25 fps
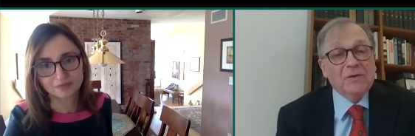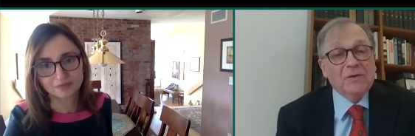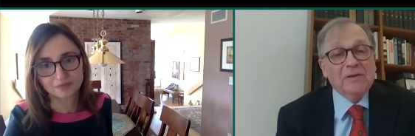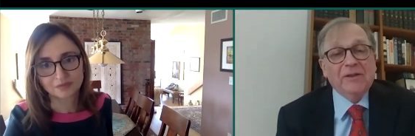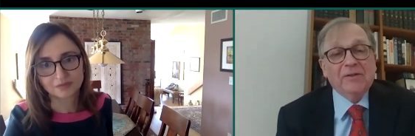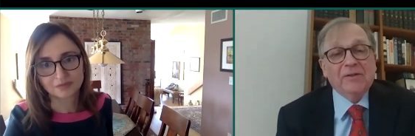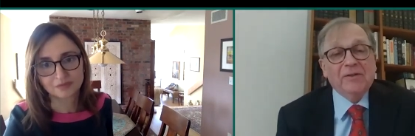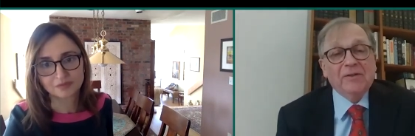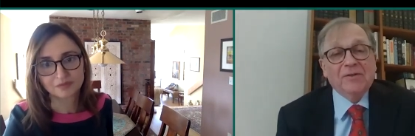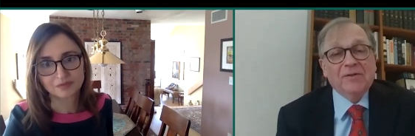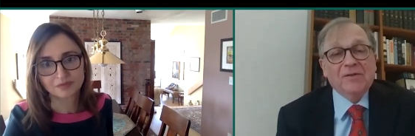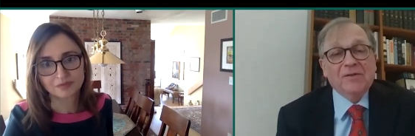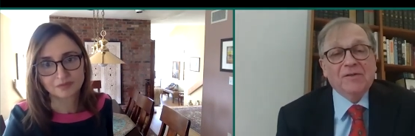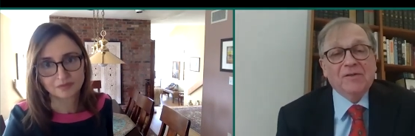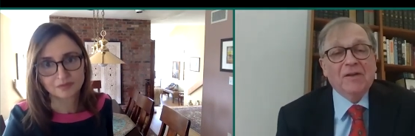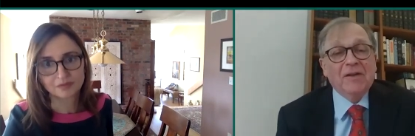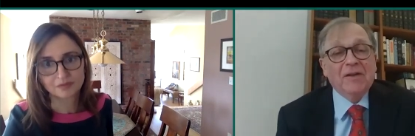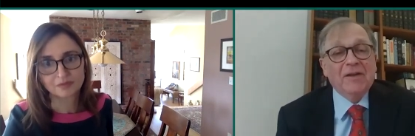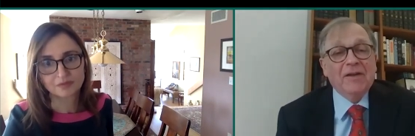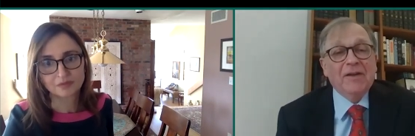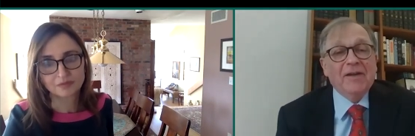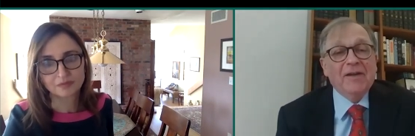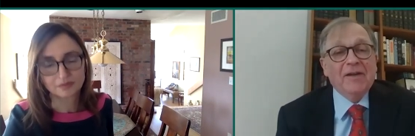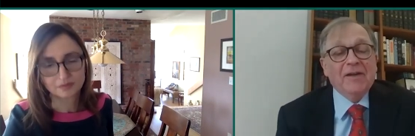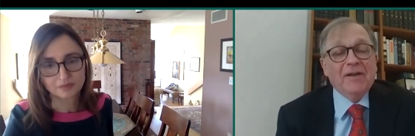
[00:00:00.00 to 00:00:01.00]
Speaker 1: leaders
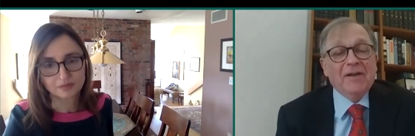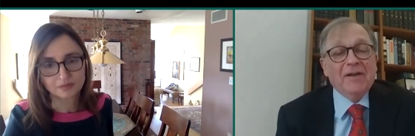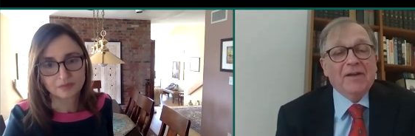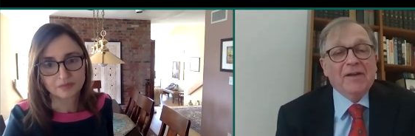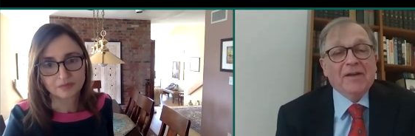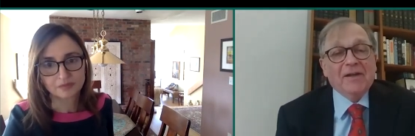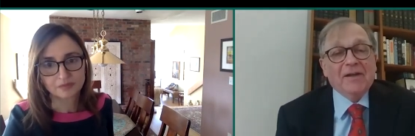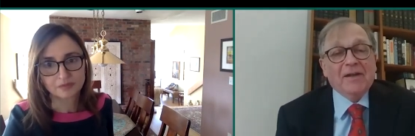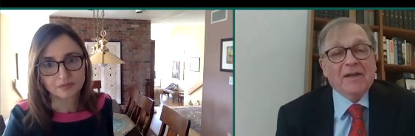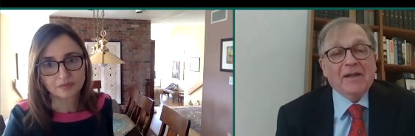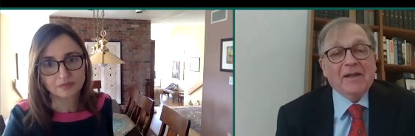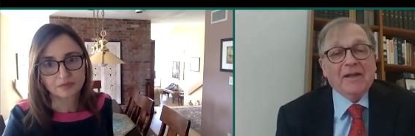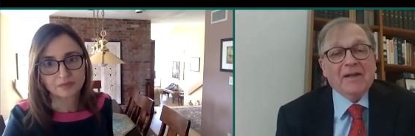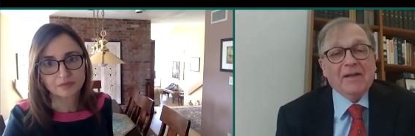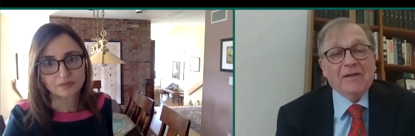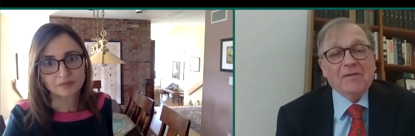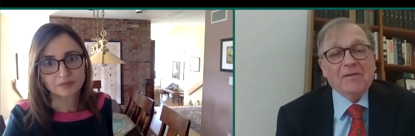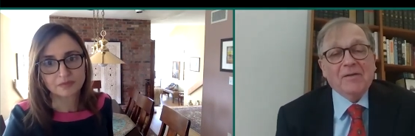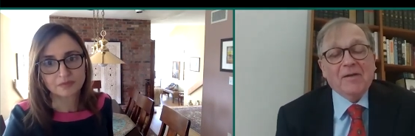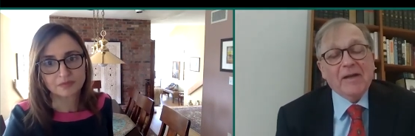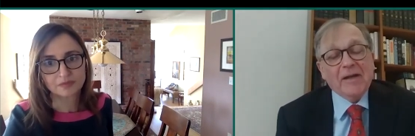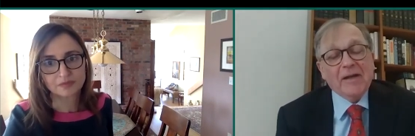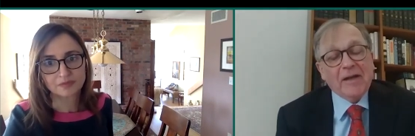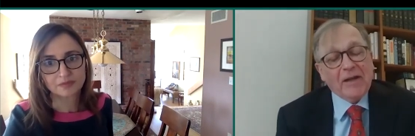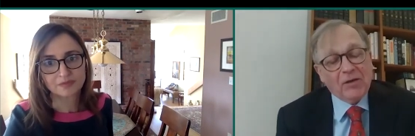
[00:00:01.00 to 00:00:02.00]

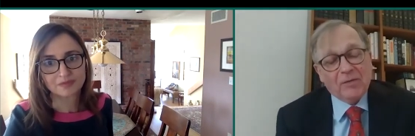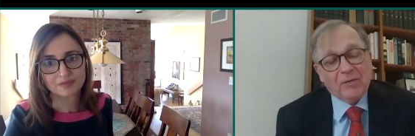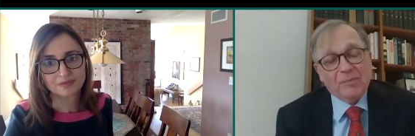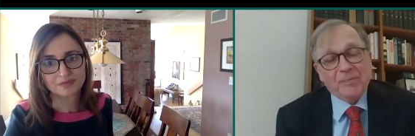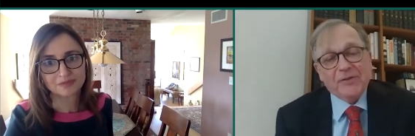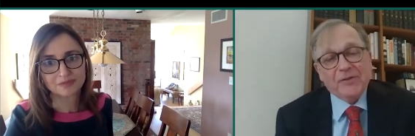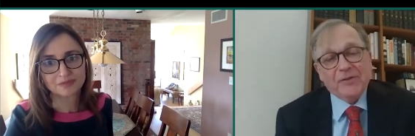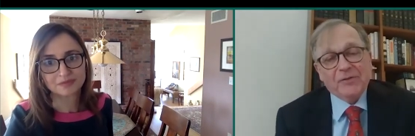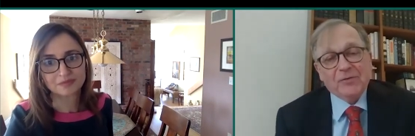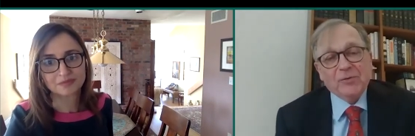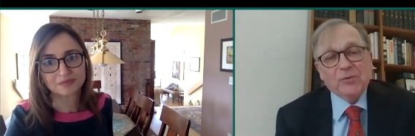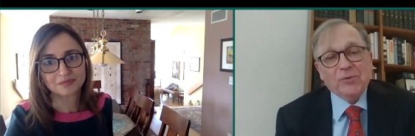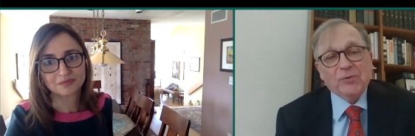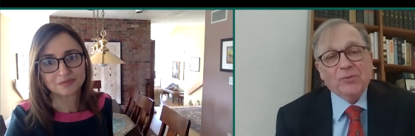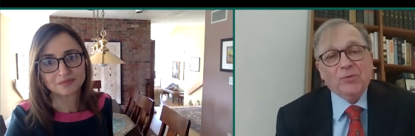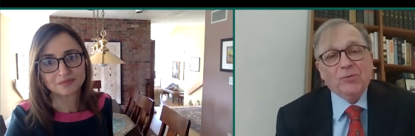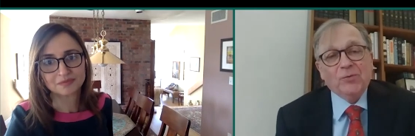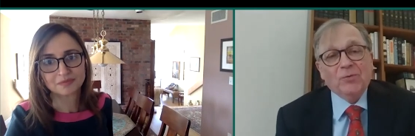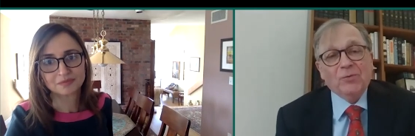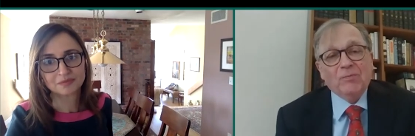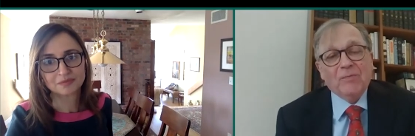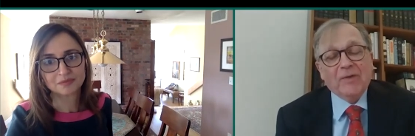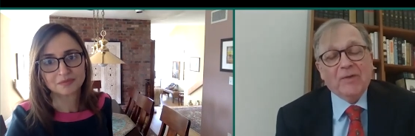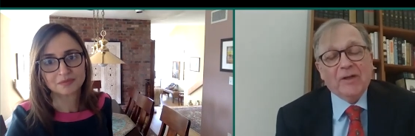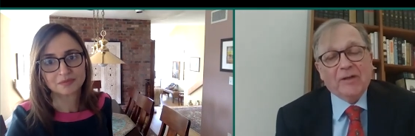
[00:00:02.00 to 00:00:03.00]
can help
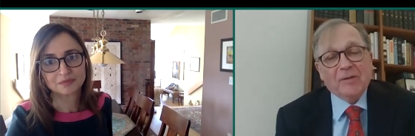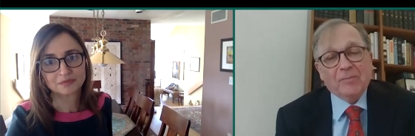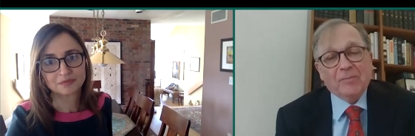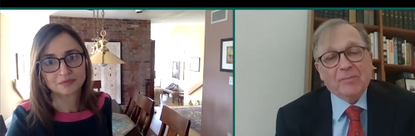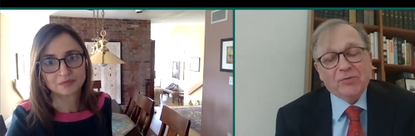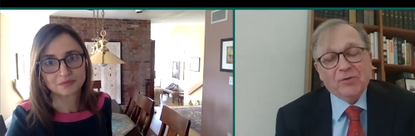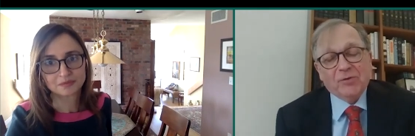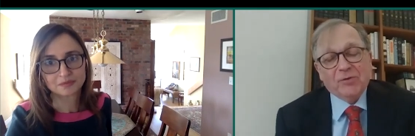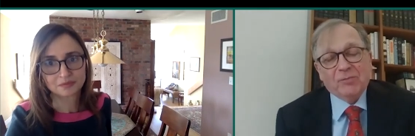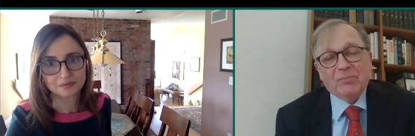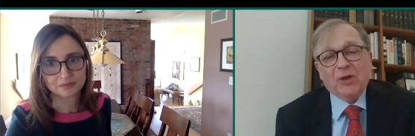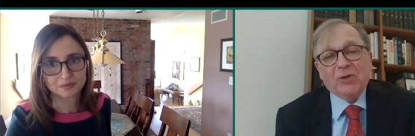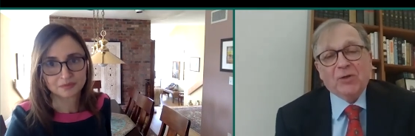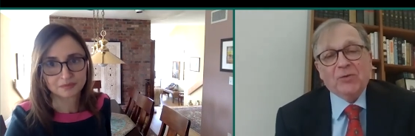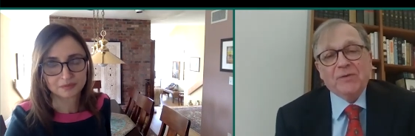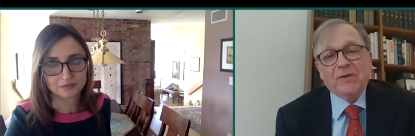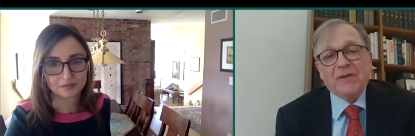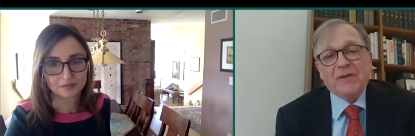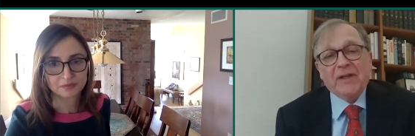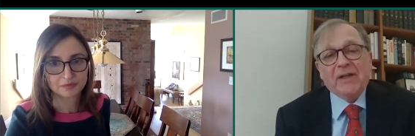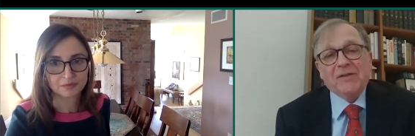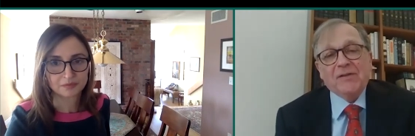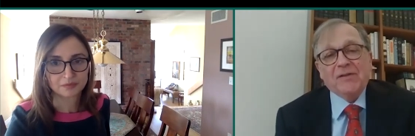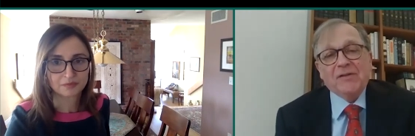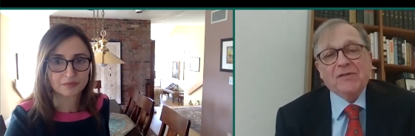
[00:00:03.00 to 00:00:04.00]
to uh, promote
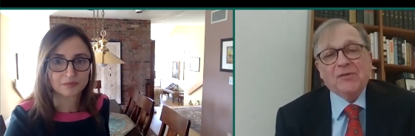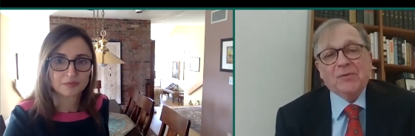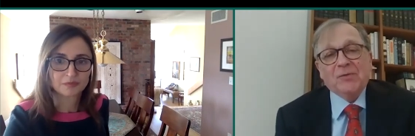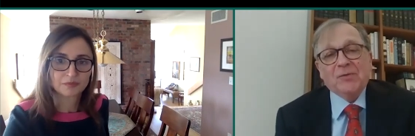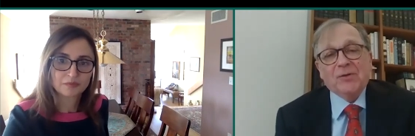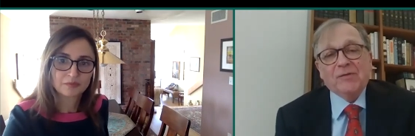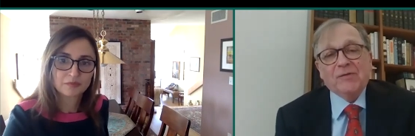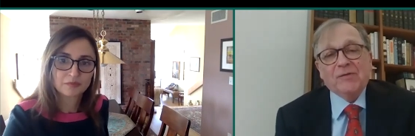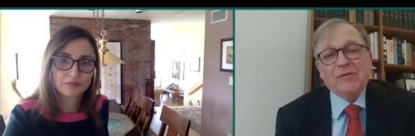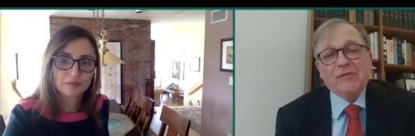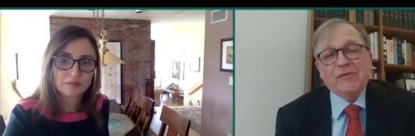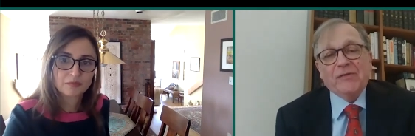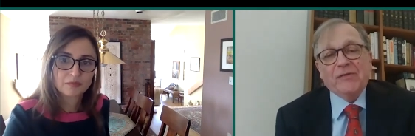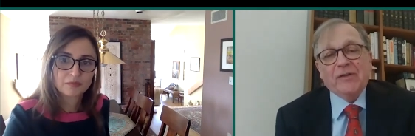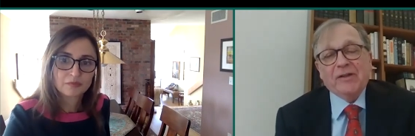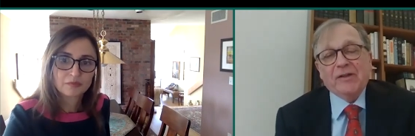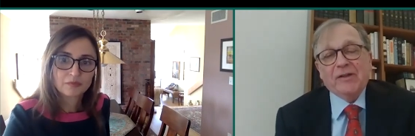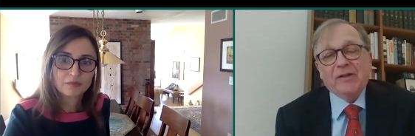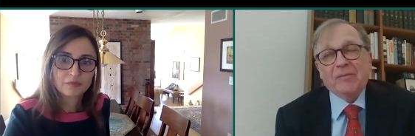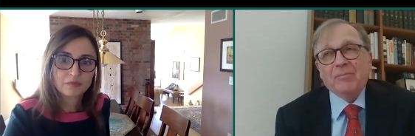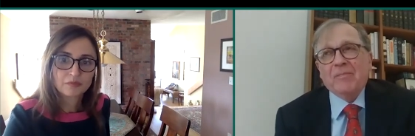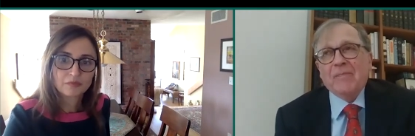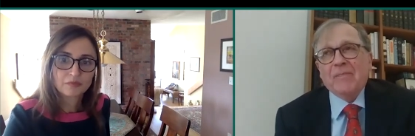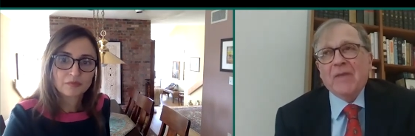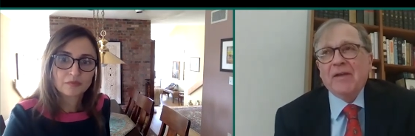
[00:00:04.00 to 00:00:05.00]
that sort of
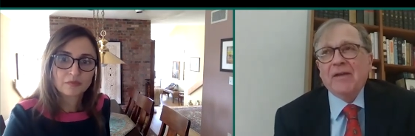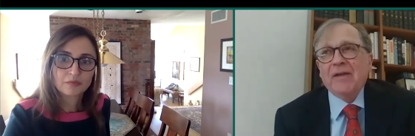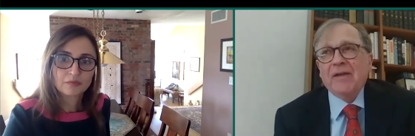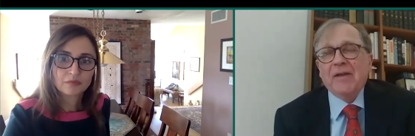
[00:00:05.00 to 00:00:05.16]
um,